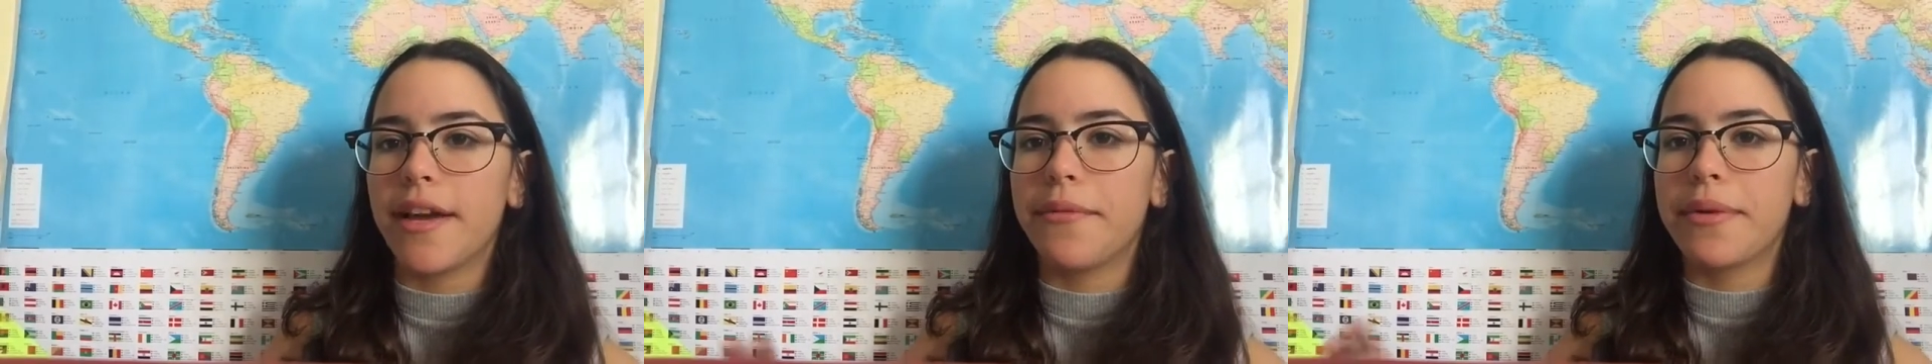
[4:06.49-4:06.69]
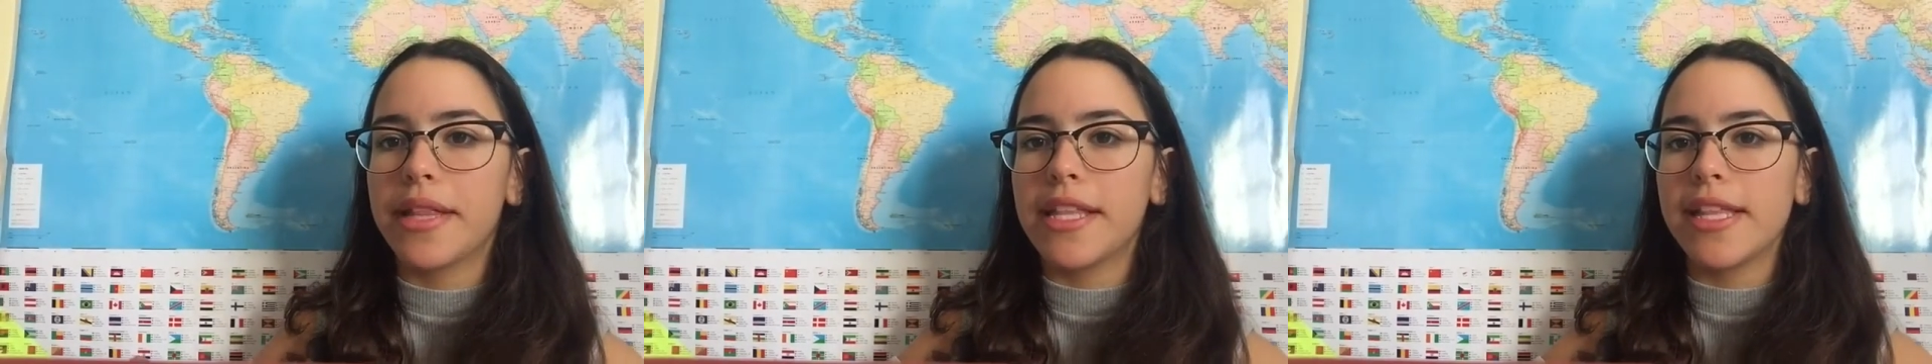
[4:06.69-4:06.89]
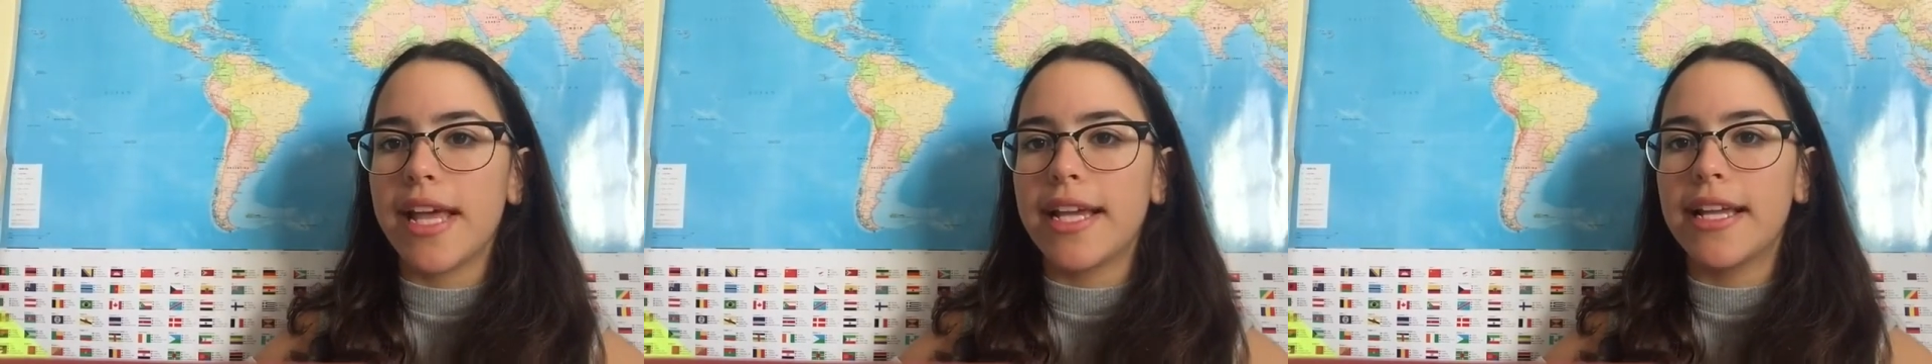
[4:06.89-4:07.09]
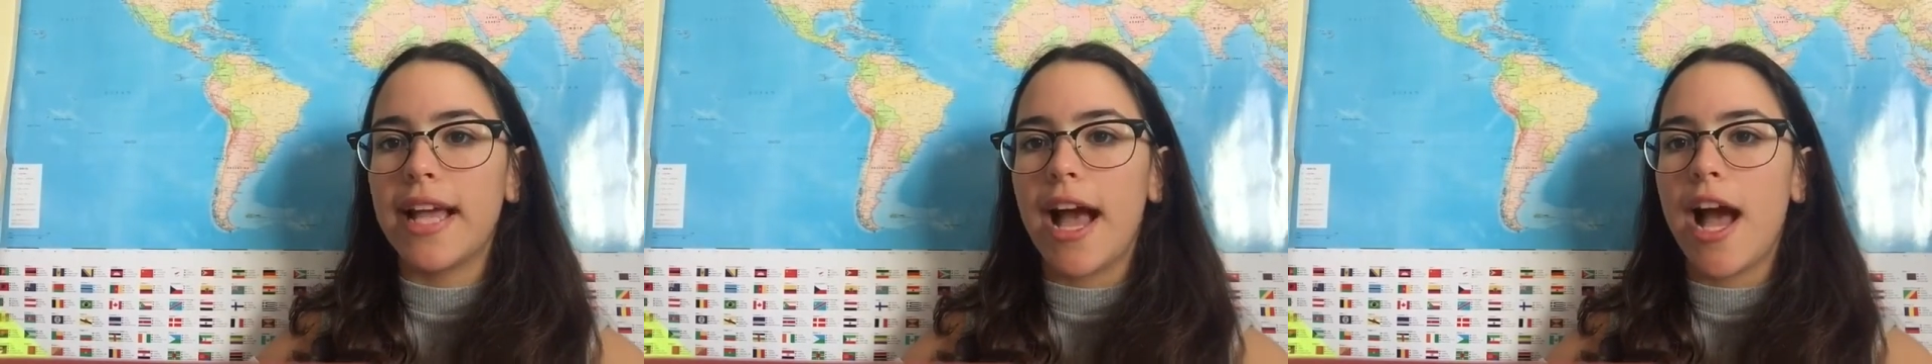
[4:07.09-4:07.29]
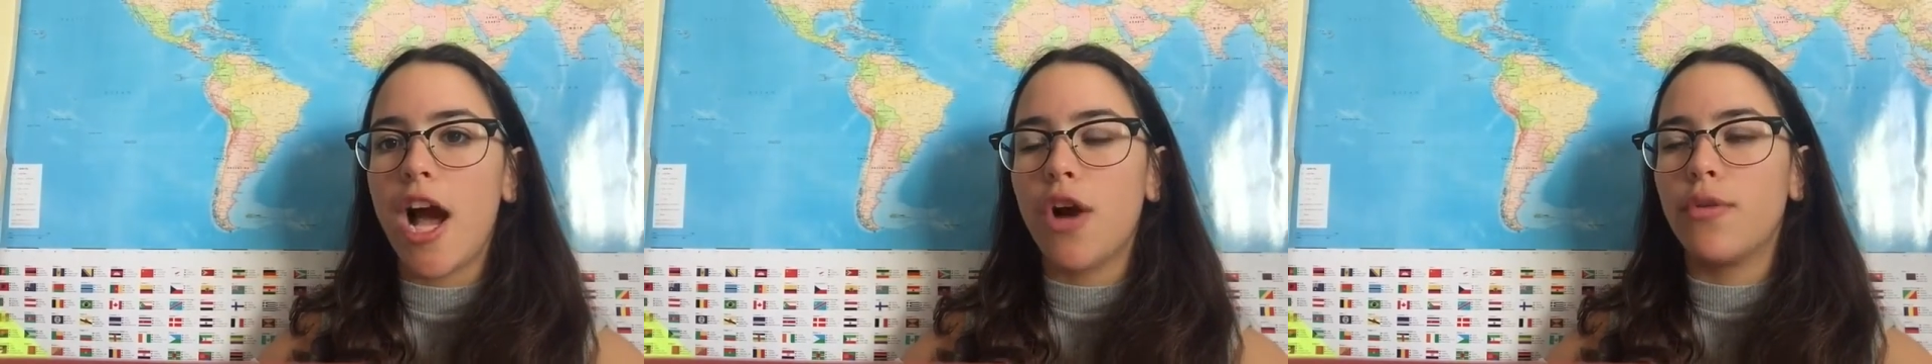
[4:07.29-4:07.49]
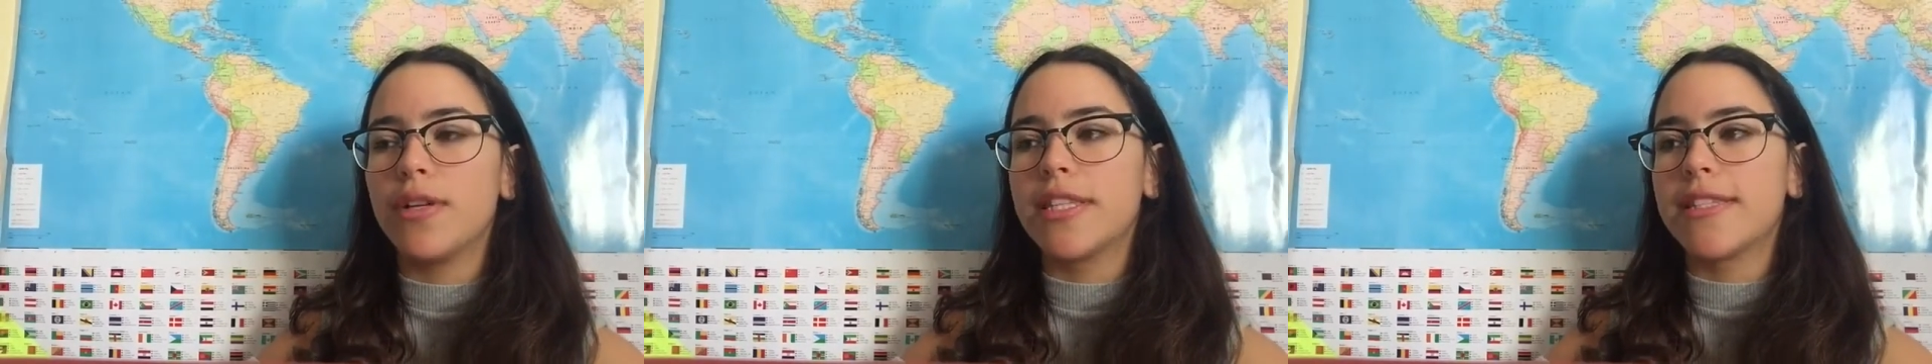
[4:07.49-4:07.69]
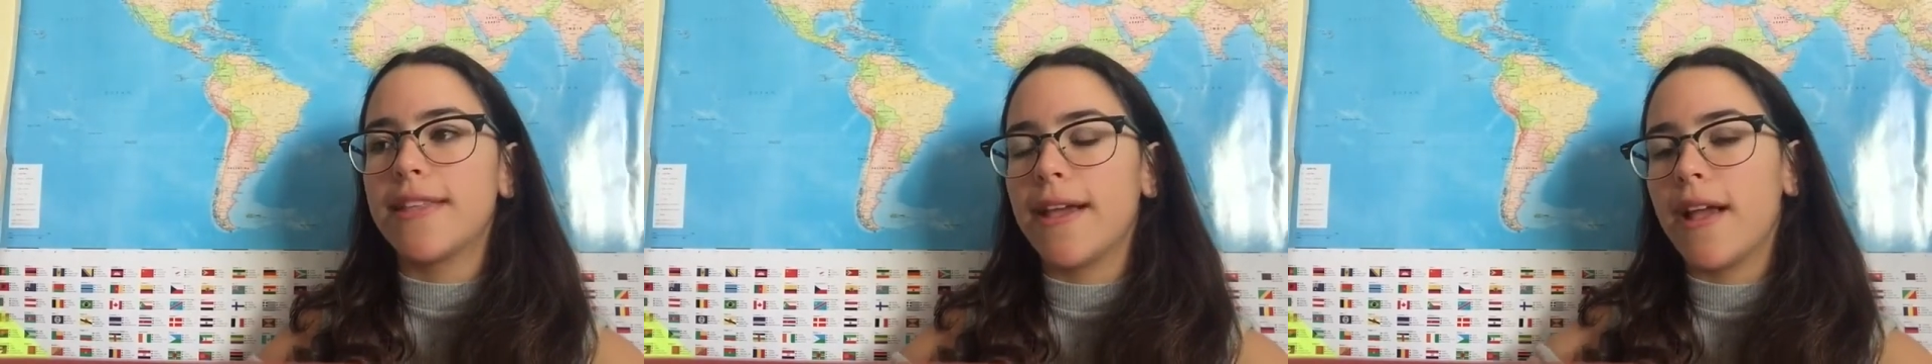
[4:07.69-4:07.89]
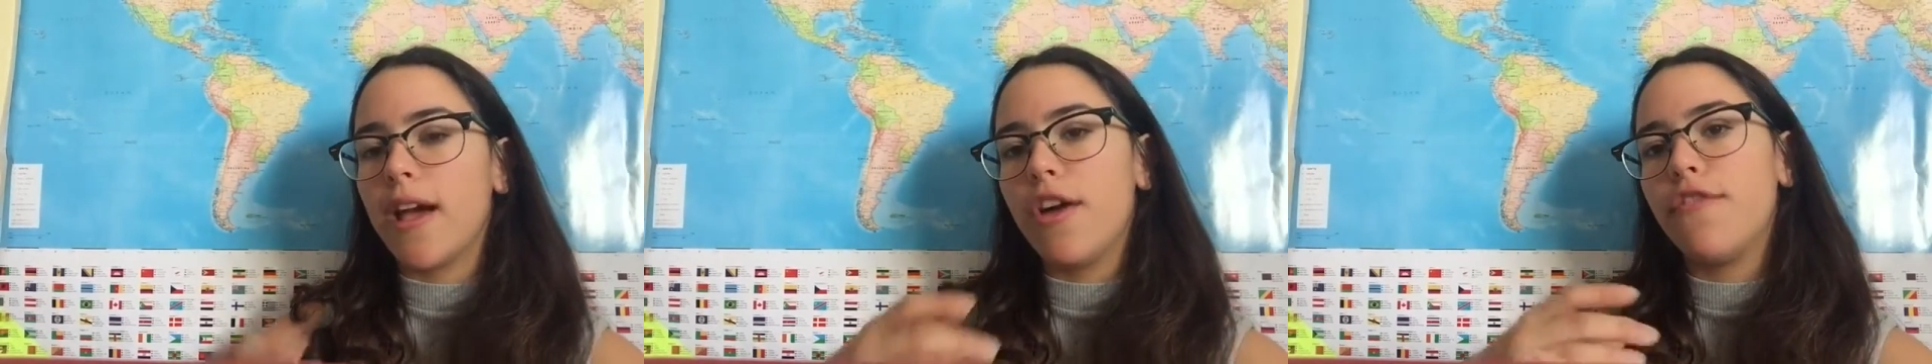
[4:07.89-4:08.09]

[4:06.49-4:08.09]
I really like how it's like